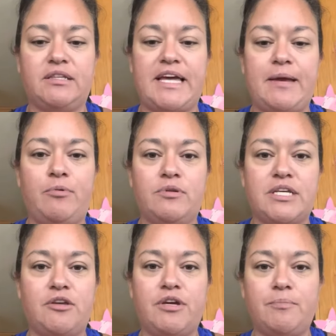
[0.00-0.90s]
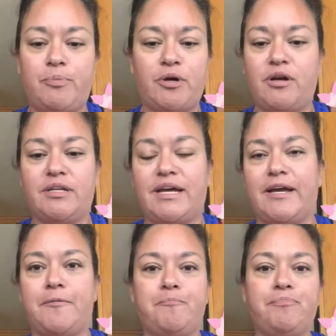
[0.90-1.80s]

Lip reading: labels that you can put on like,